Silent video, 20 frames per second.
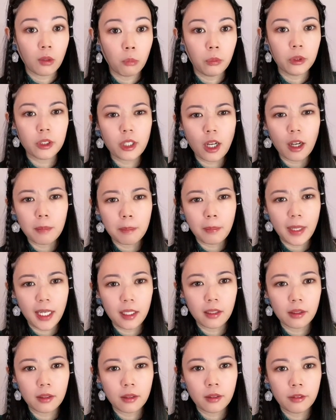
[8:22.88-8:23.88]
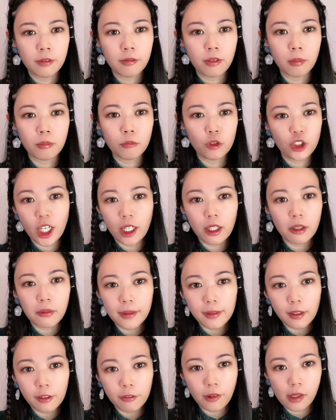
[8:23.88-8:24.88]
we don't mean from
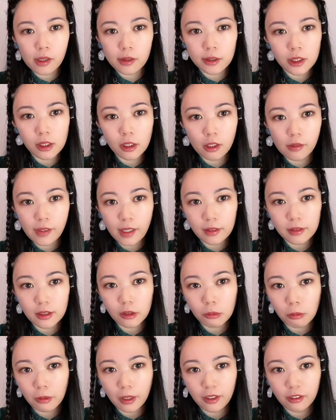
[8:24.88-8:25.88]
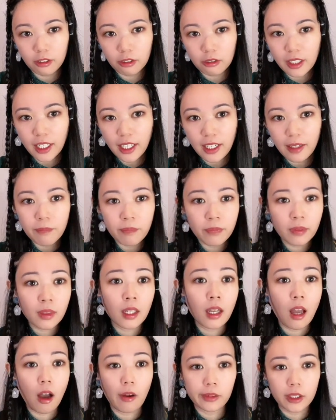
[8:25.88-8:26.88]
January the 1st, 2023,
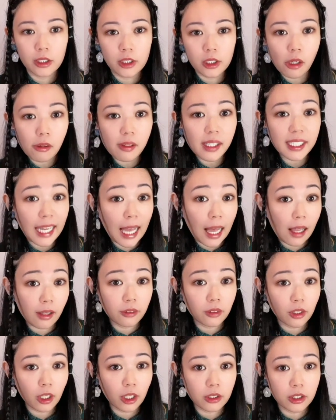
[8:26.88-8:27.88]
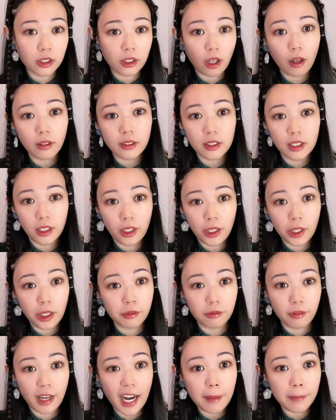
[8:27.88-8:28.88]
on the solar calendar starts the year
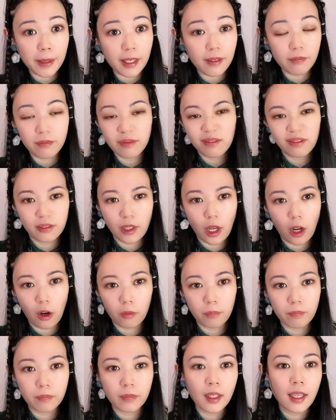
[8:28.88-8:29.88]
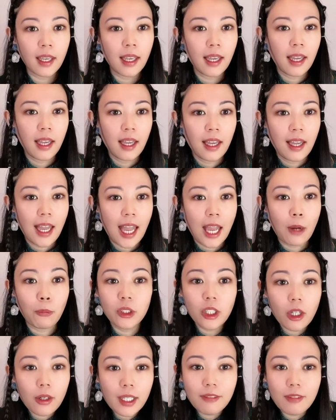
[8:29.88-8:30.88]
of rabbit. No. And
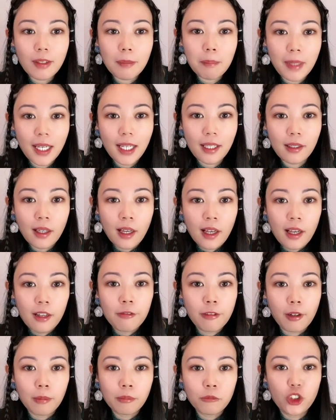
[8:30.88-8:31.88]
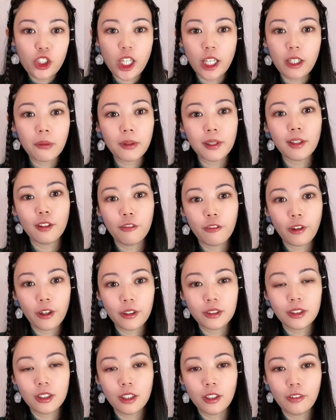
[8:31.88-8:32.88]
we don't even mean from January the
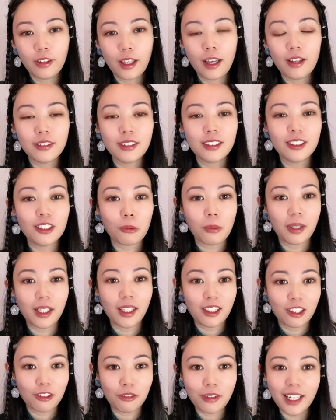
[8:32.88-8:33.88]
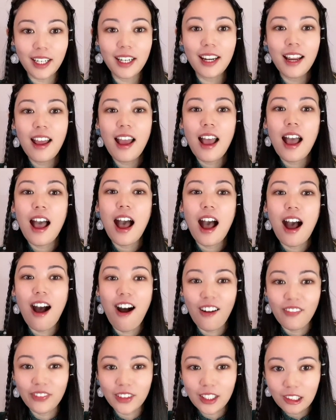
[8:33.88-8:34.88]
1st, 2023,
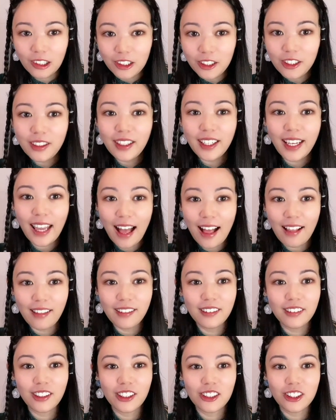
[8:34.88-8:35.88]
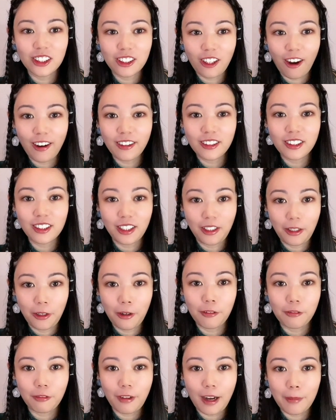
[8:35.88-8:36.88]
on the lunar calendar starts the
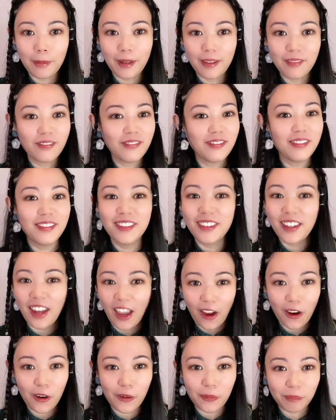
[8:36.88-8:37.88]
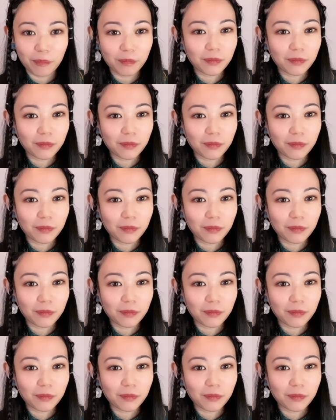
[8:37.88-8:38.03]
year of rabbit. No.